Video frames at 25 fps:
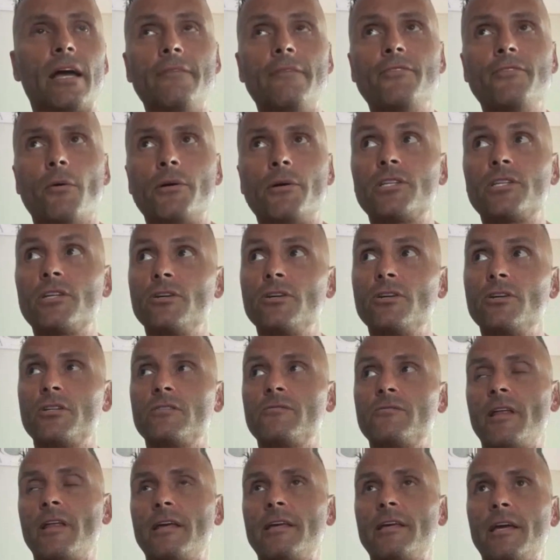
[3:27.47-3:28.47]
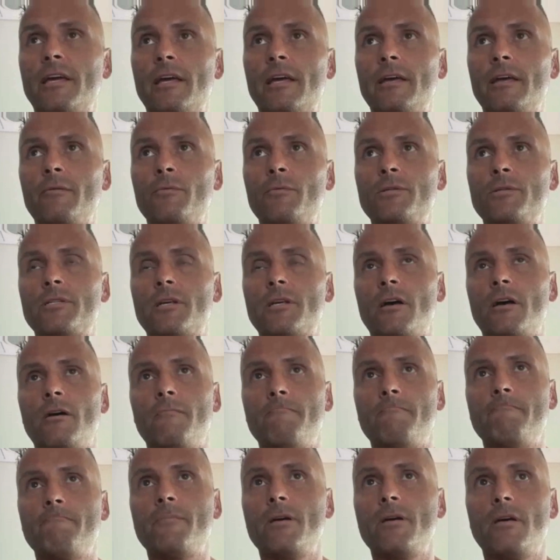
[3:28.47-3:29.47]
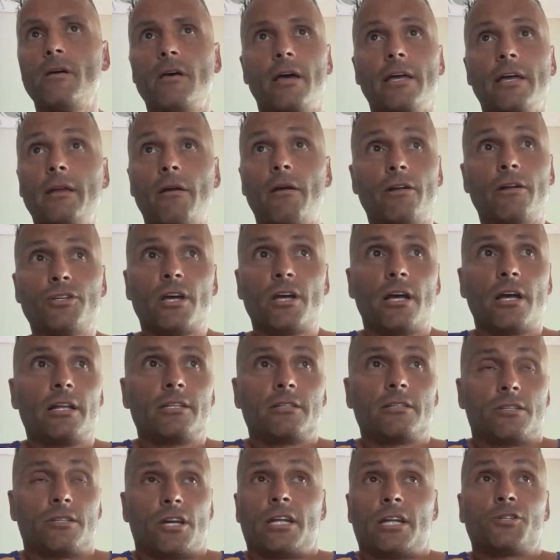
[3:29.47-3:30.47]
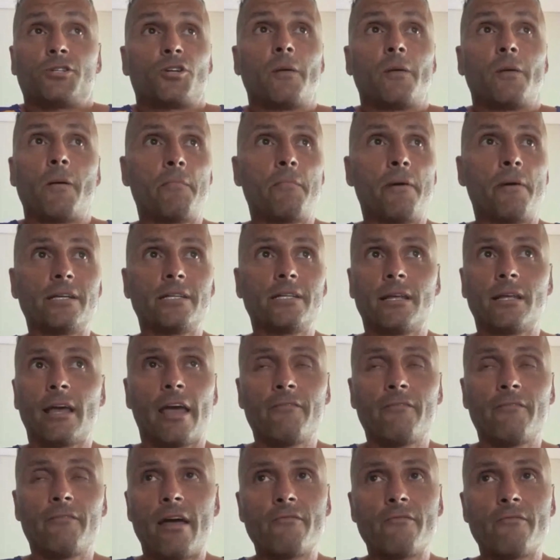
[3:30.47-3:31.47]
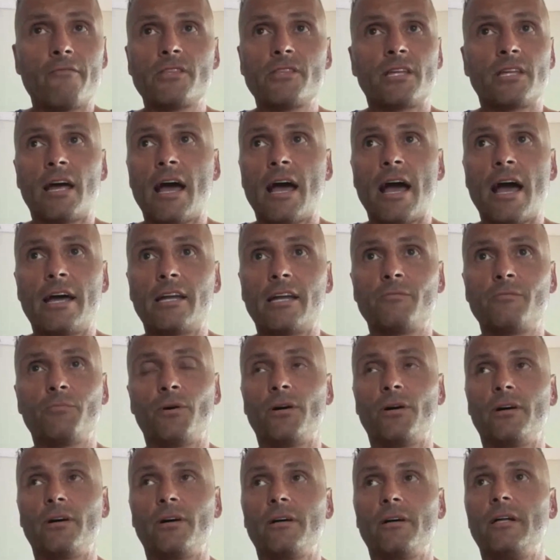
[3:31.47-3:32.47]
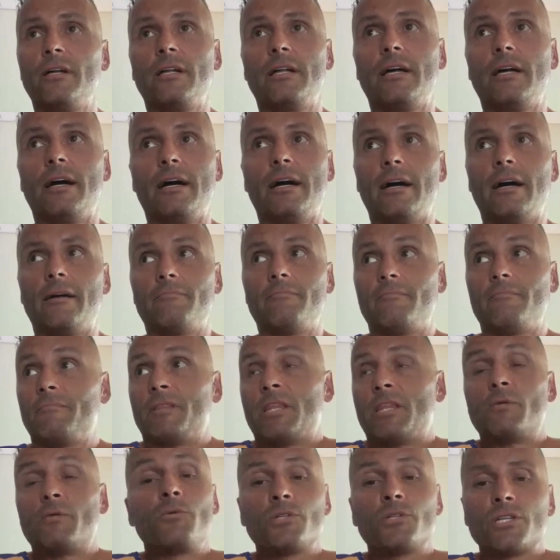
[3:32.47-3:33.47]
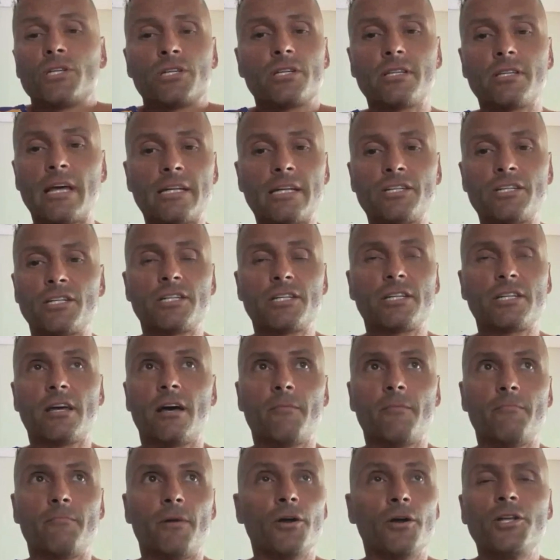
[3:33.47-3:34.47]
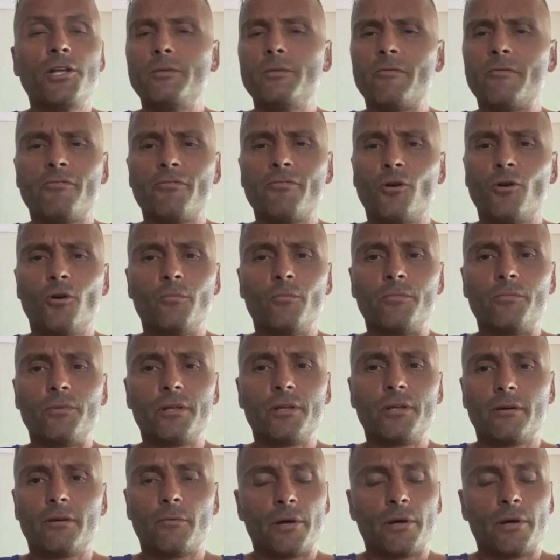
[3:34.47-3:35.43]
I had no excuses for that year. It was, I tried my best. I gave it everything I had, but it was I just underperformed.